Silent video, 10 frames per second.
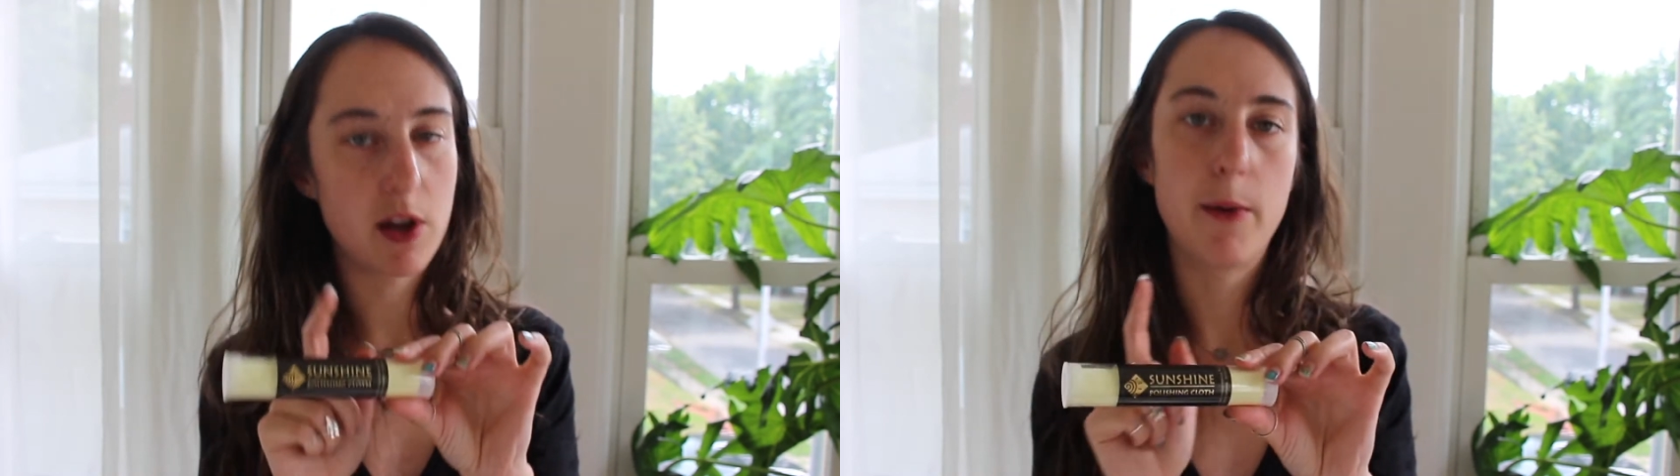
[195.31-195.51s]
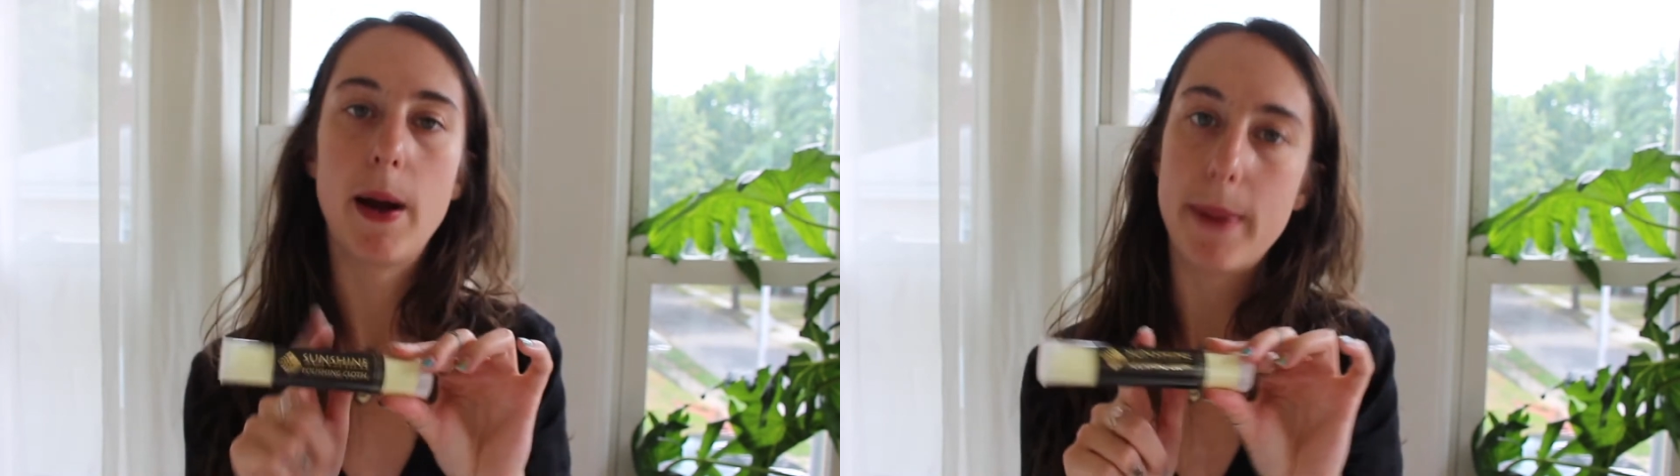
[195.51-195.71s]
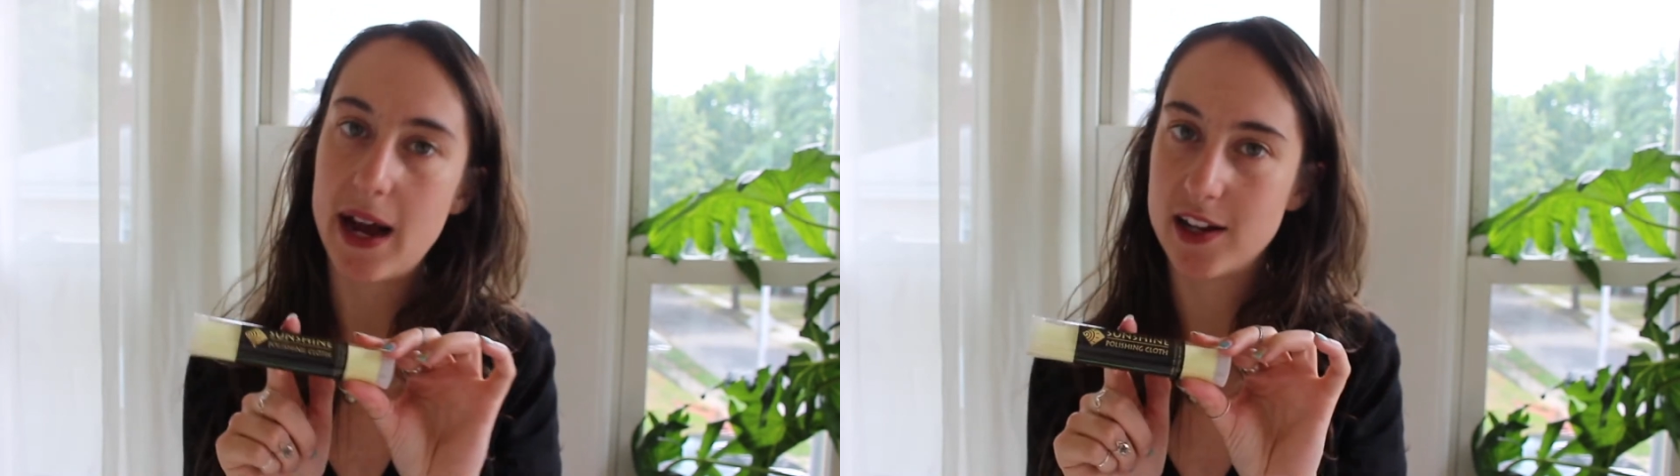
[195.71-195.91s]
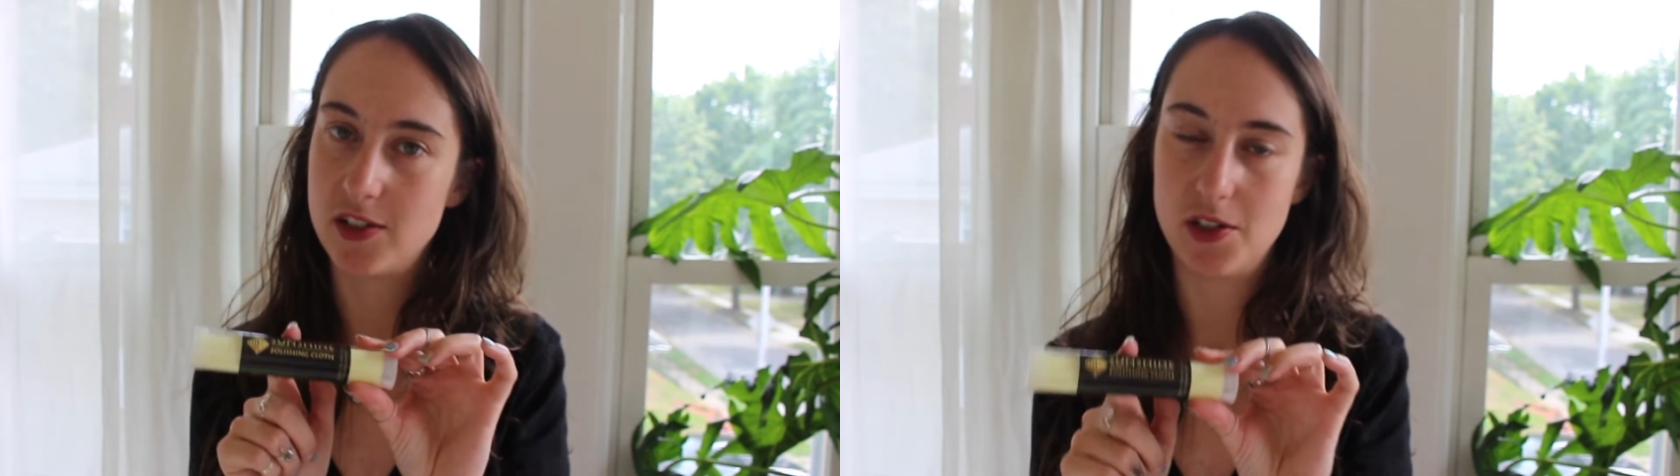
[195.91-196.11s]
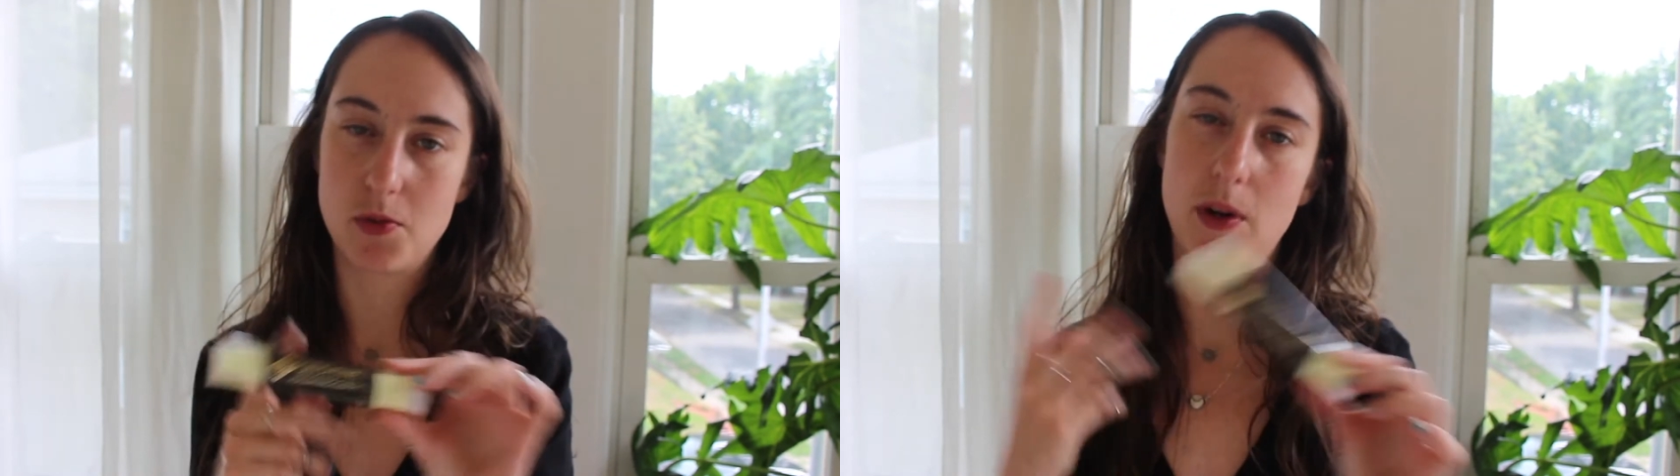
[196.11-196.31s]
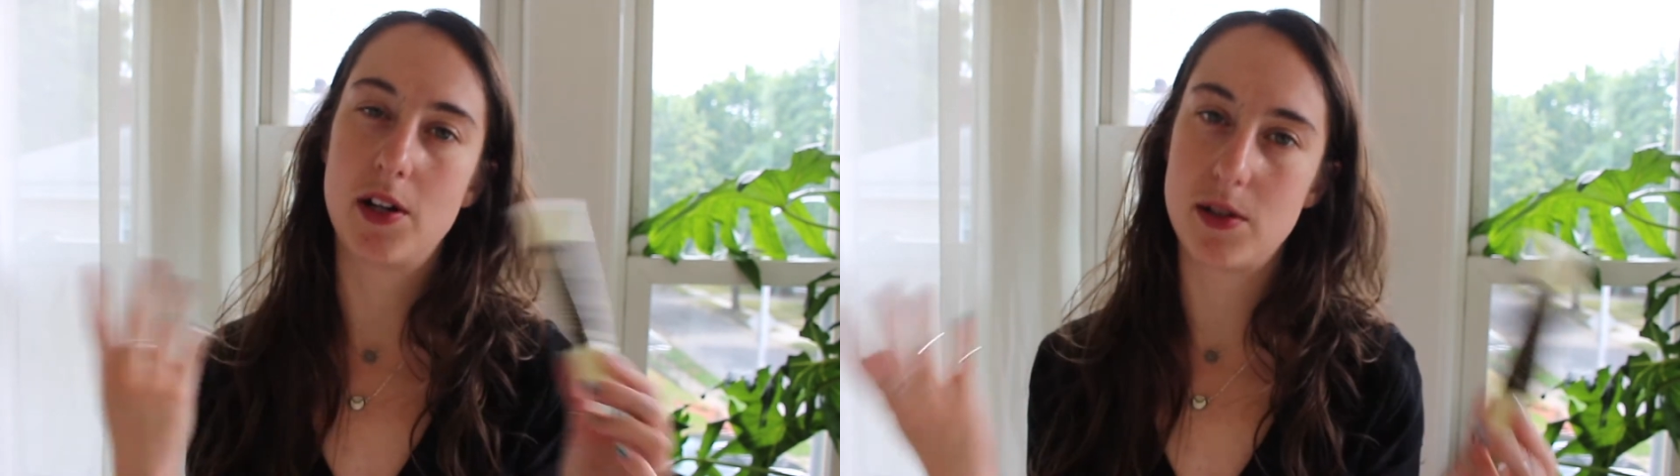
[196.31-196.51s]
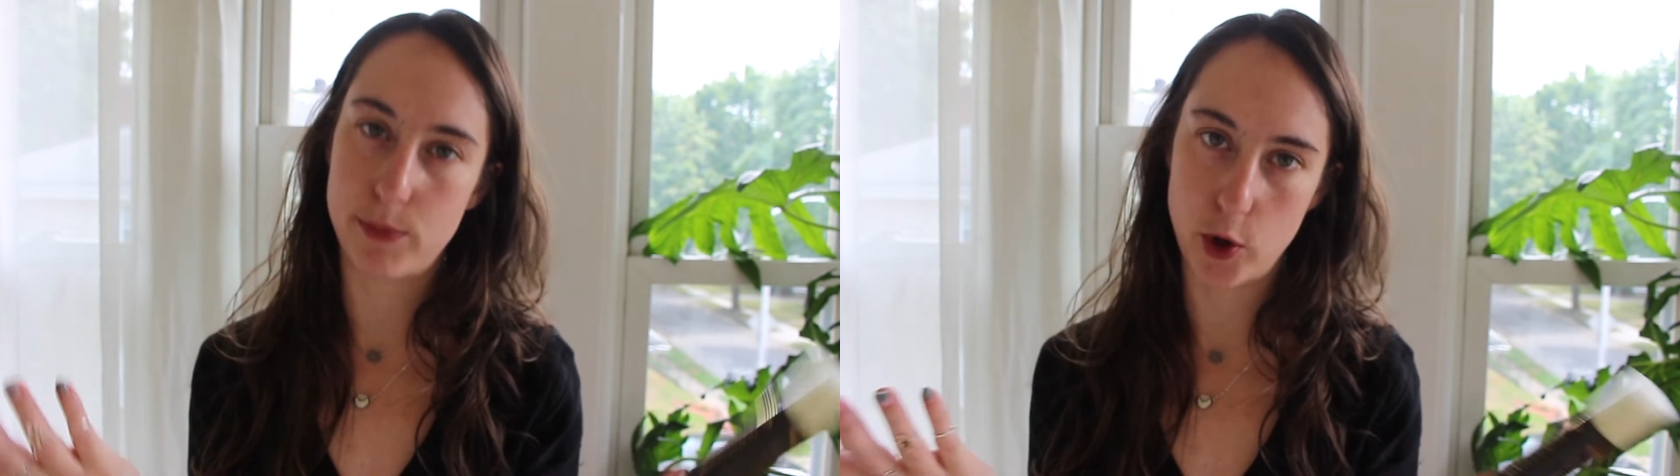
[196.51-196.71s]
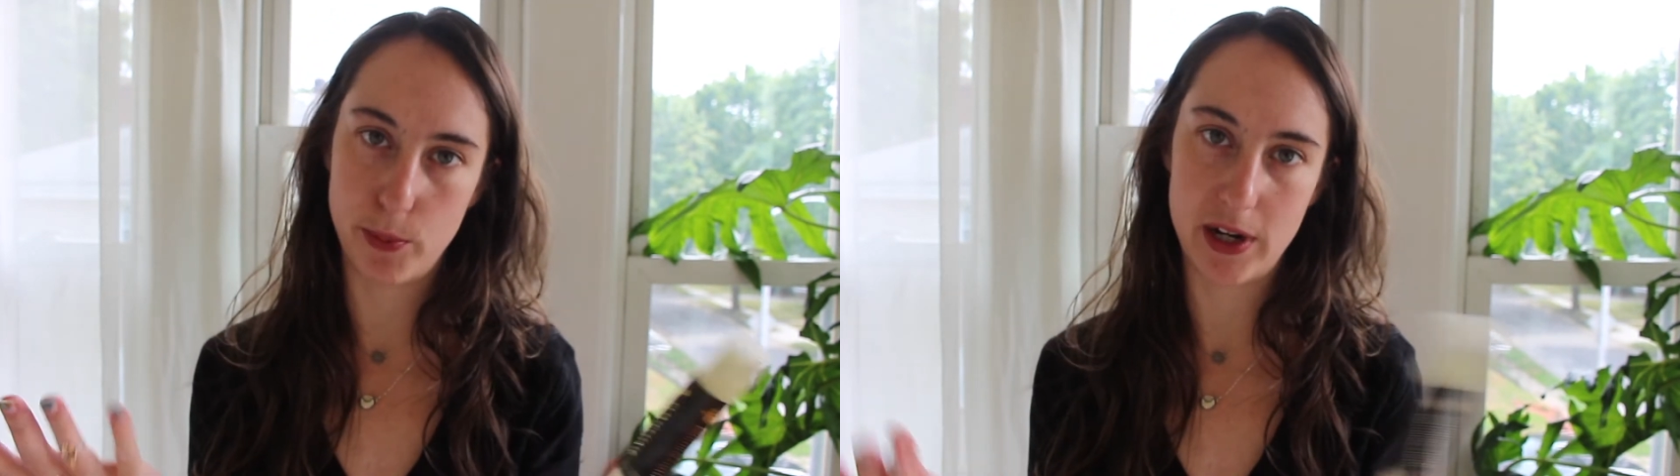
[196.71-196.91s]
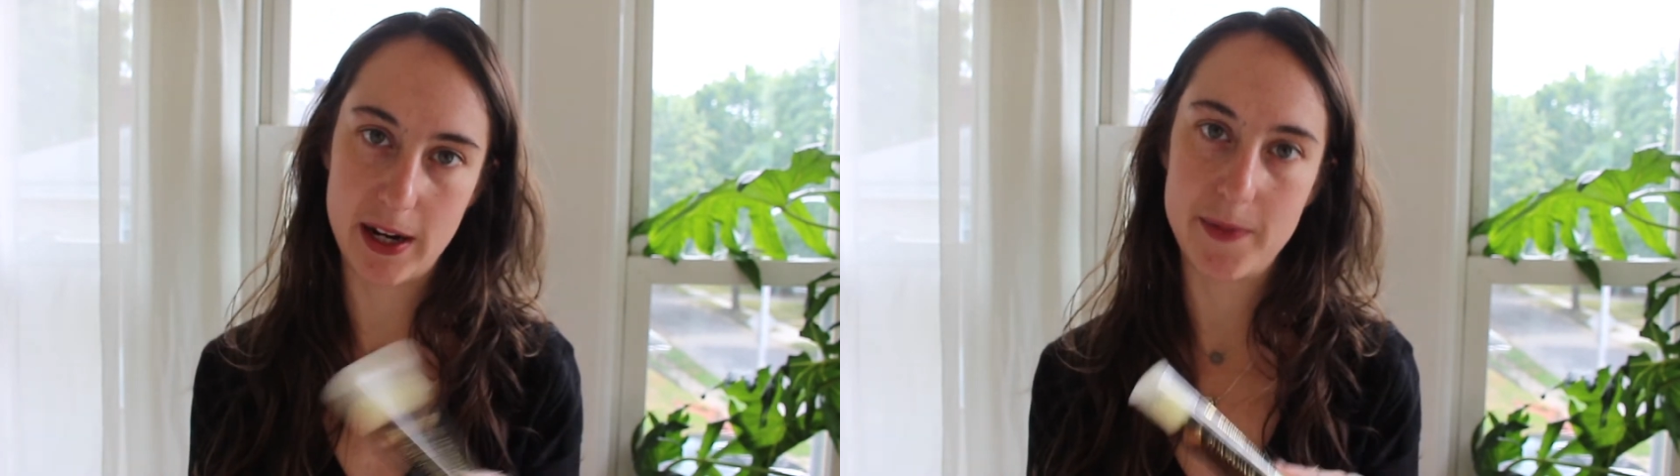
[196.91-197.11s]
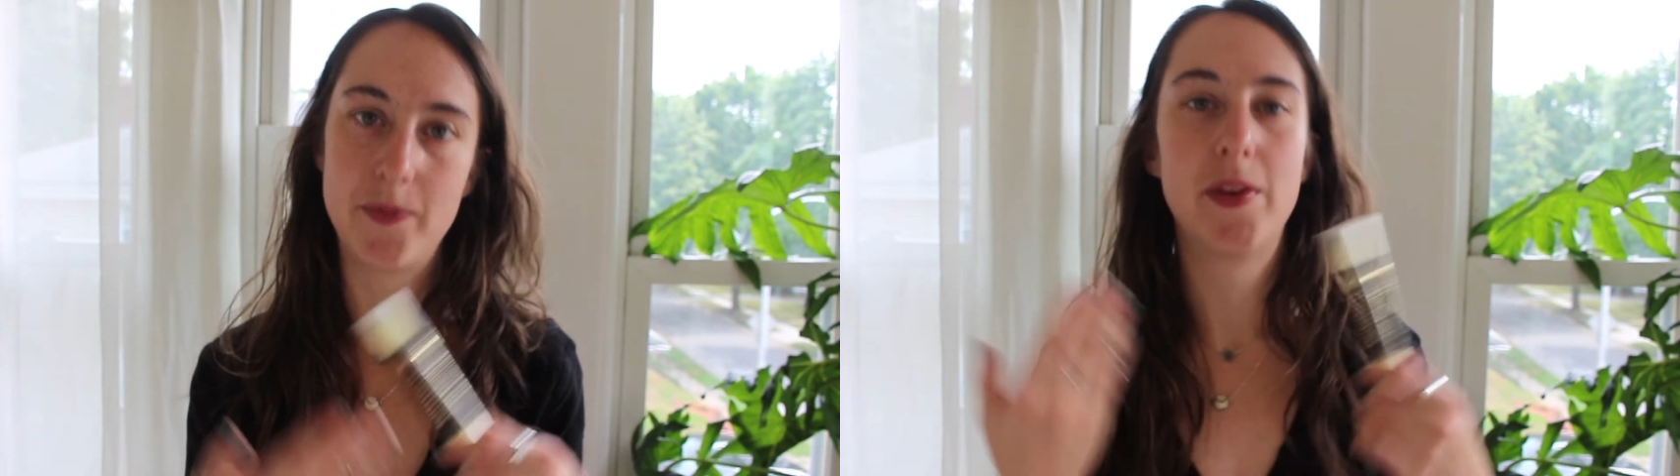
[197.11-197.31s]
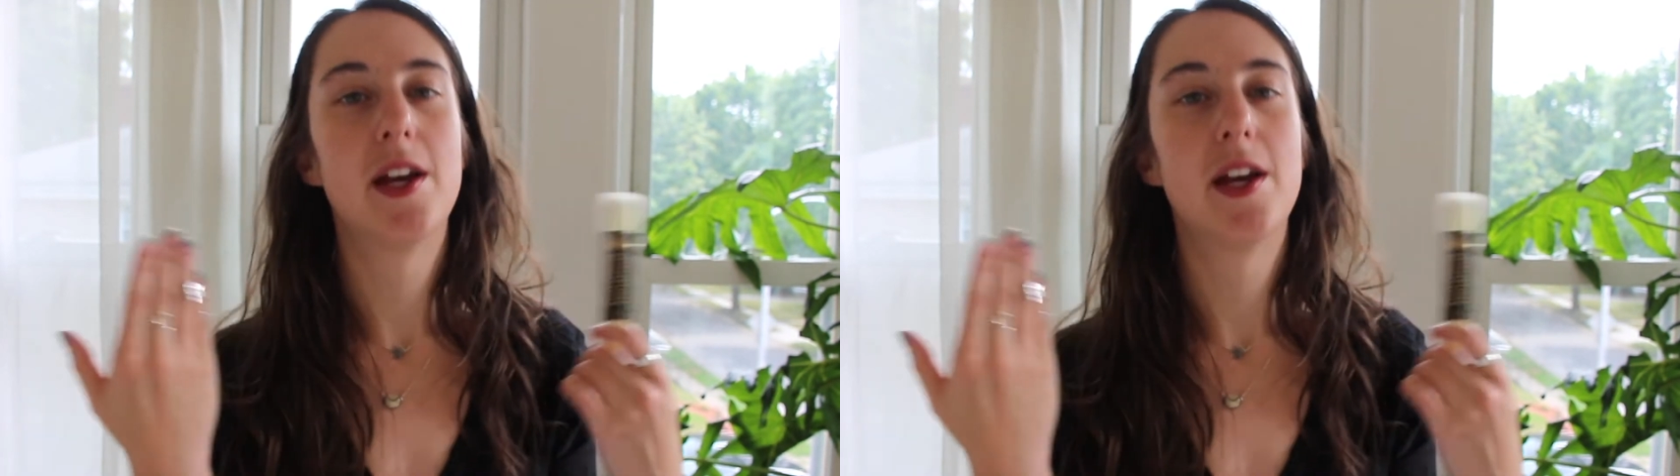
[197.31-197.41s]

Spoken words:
all my packages where it's appropriate